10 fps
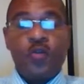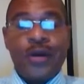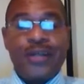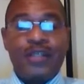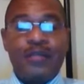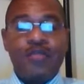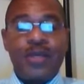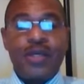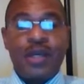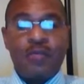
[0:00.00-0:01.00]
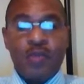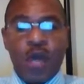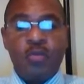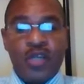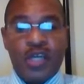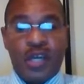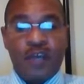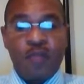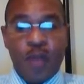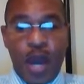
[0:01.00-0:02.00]
wanted to be able to
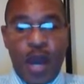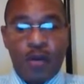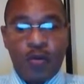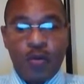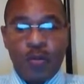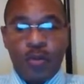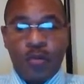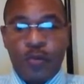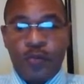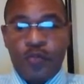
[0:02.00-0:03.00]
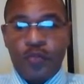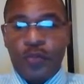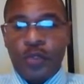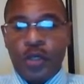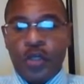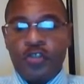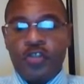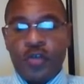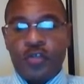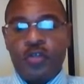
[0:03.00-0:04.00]
give back. Remember, she
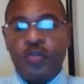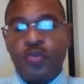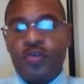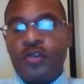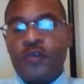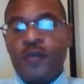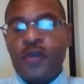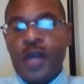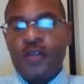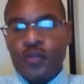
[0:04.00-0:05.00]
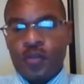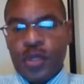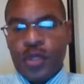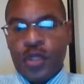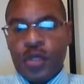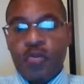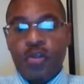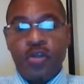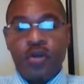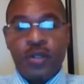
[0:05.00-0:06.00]
stressed the importance of philanthropy and
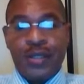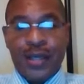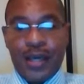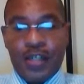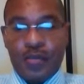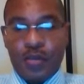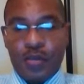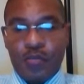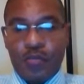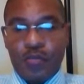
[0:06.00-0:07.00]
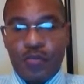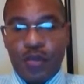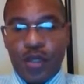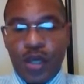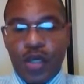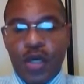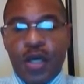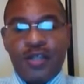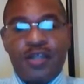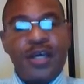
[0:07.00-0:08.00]
political engagement. Okay,
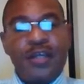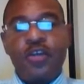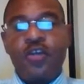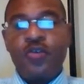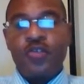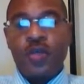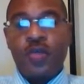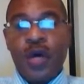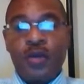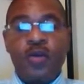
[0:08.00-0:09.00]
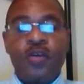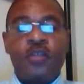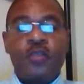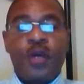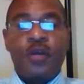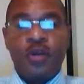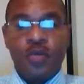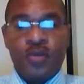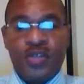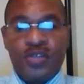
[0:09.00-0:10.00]
this had a huge impact on expanding
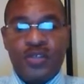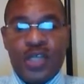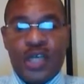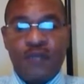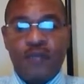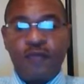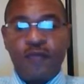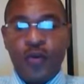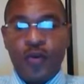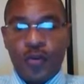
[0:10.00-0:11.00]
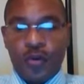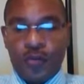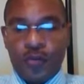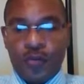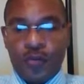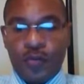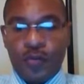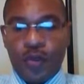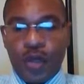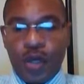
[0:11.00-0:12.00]
her business even further.
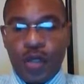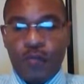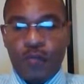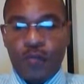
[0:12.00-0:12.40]
Okay.